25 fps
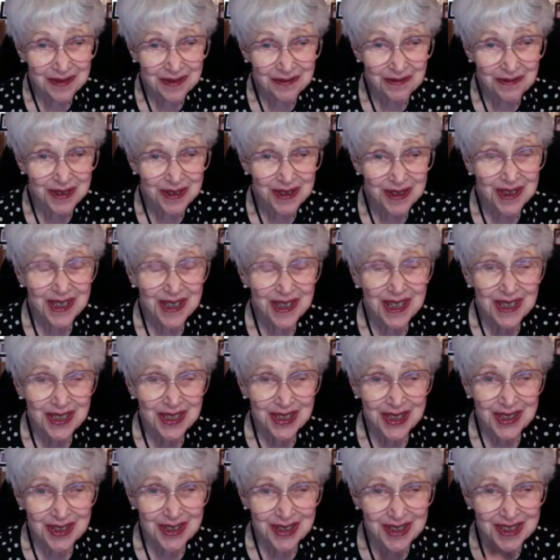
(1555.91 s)
We're
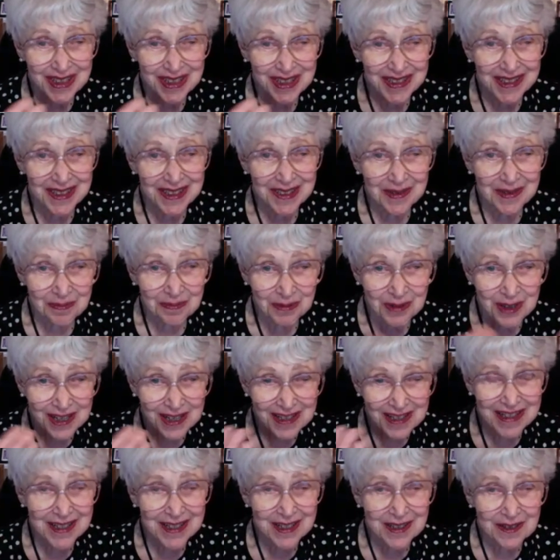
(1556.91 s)
just in the
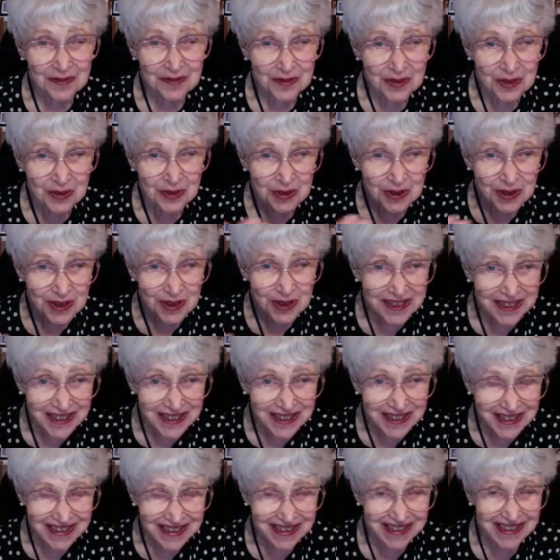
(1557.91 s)
process of
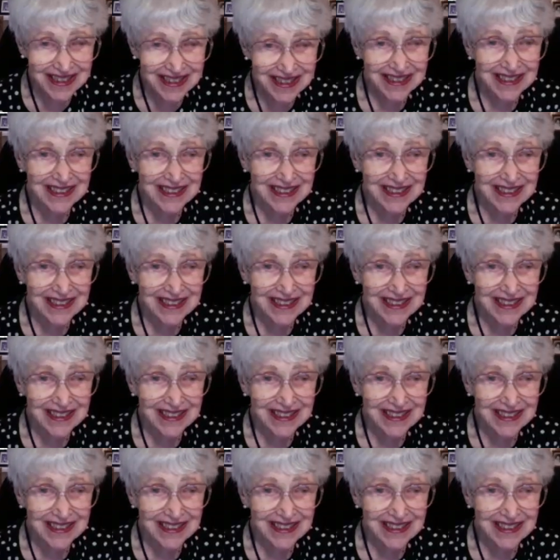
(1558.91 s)
organizing